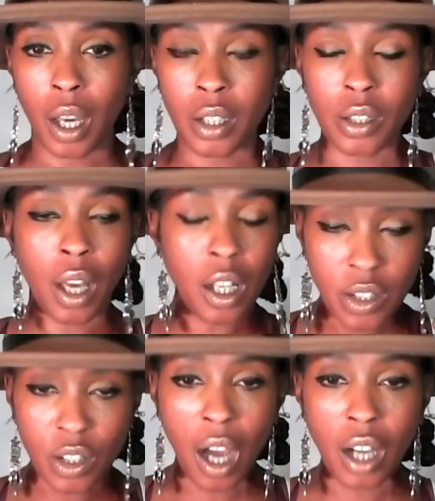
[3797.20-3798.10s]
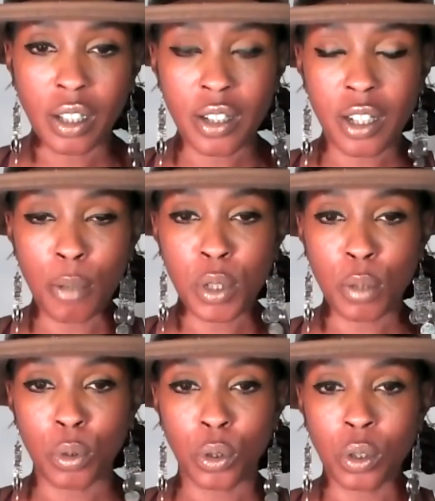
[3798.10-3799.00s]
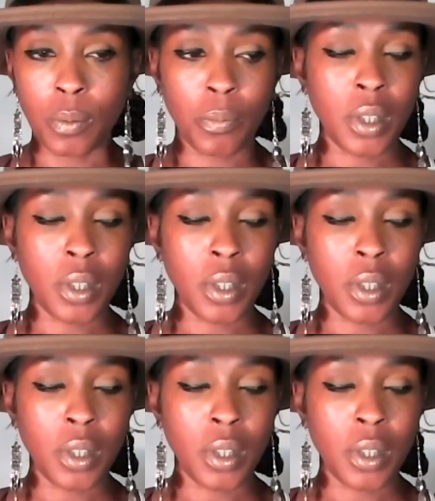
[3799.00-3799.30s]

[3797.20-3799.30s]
And it's unacceptable.